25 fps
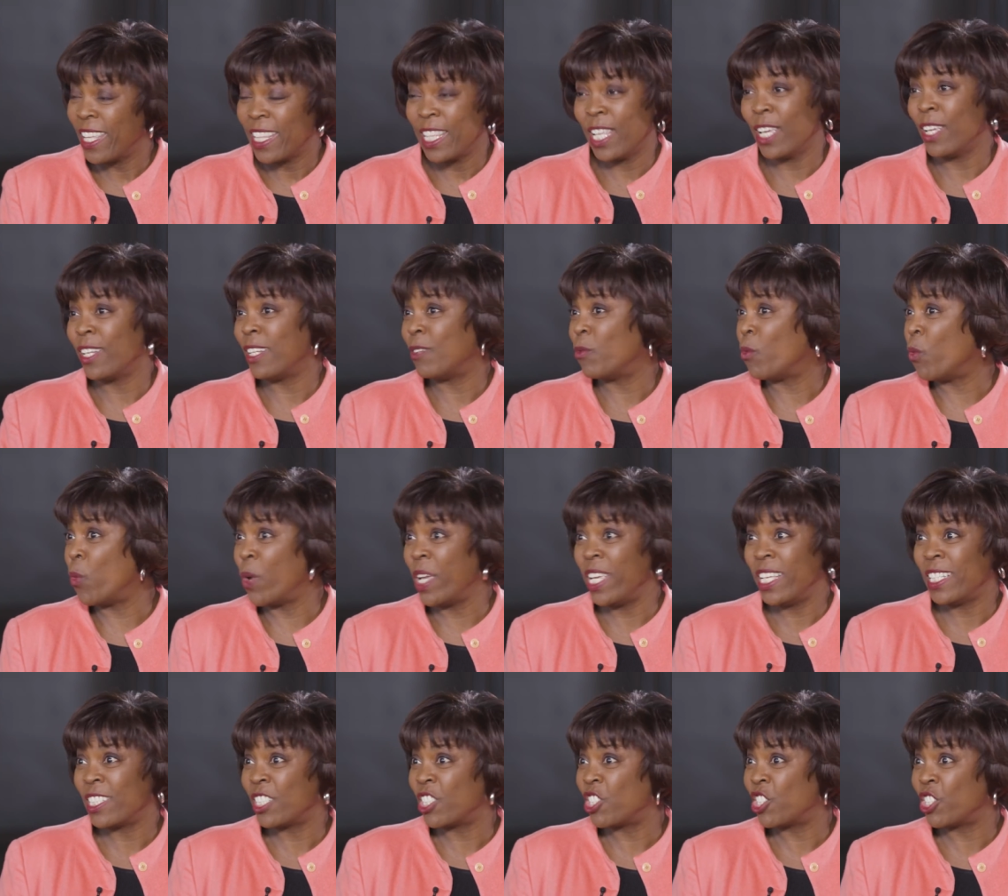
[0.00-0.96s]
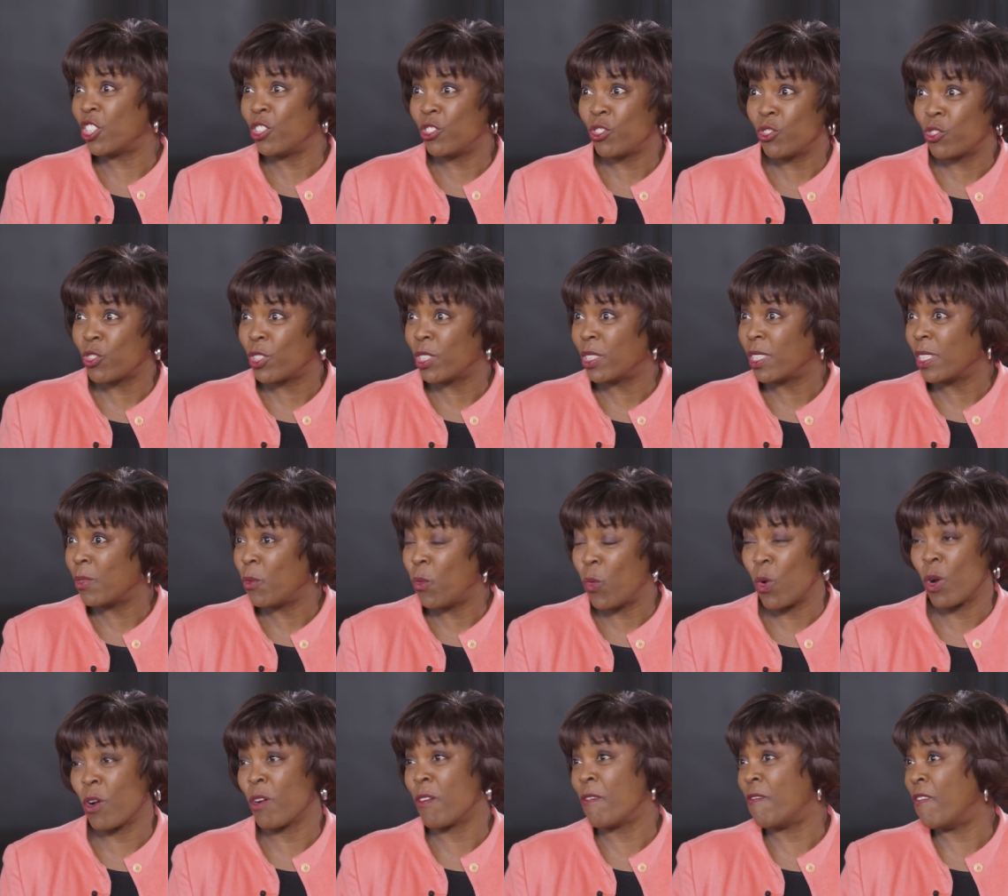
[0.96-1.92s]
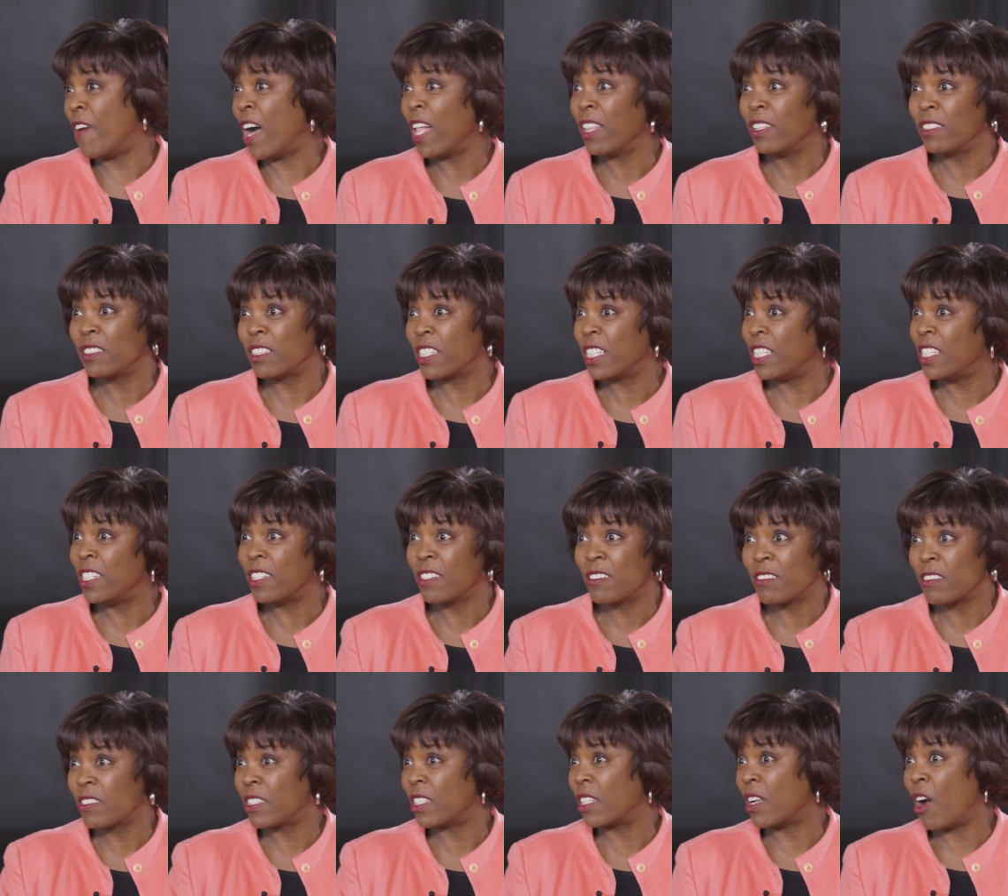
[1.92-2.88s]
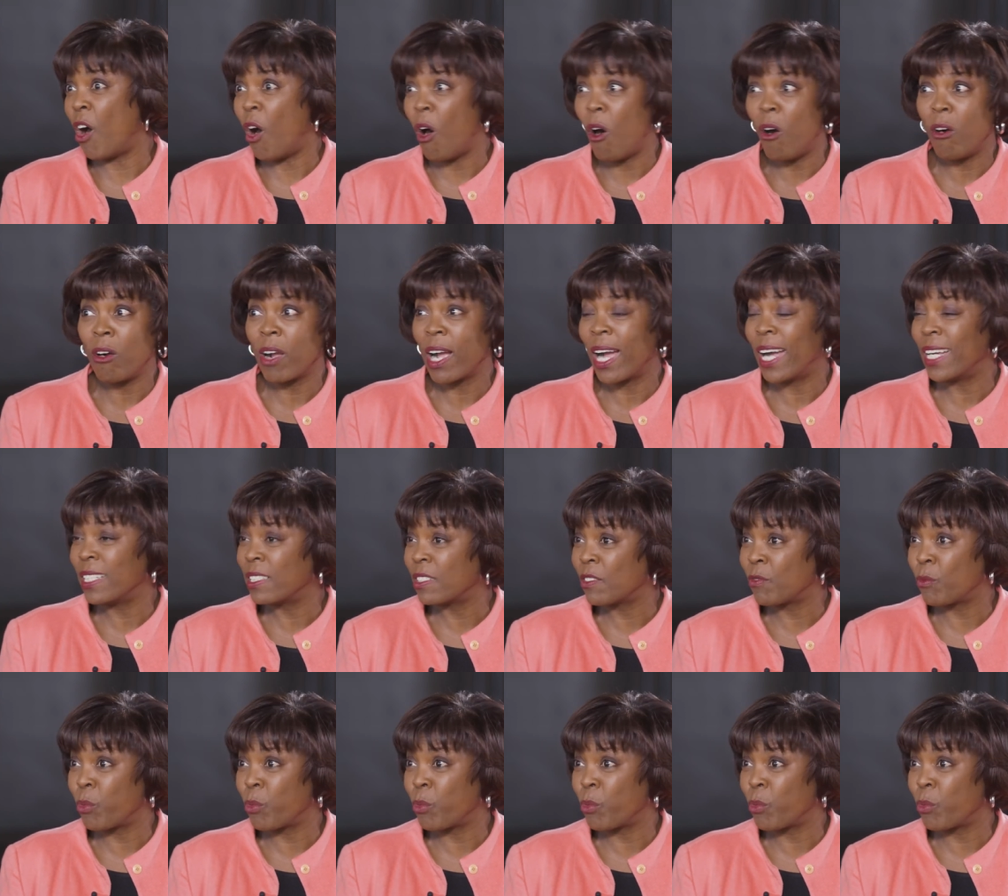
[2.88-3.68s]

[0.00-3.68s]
that we as children were volunteers in all kinds